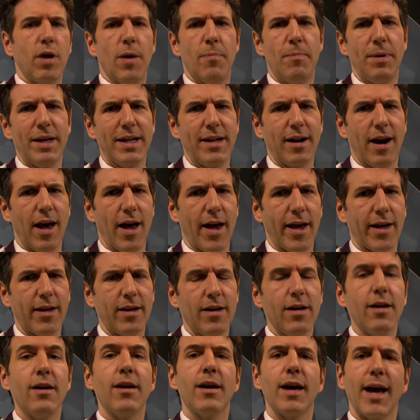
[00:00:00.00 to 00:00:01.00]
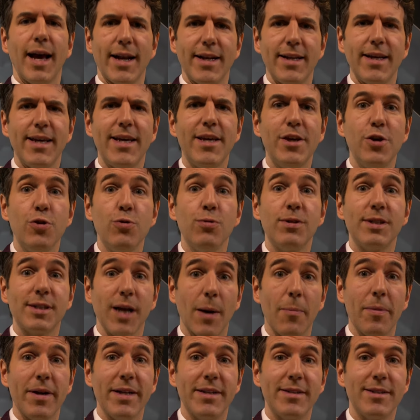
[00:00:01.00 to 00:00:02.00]
A bit like at EU
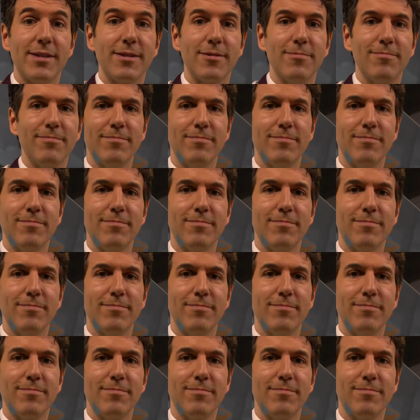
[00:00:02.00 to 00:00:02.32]
summits.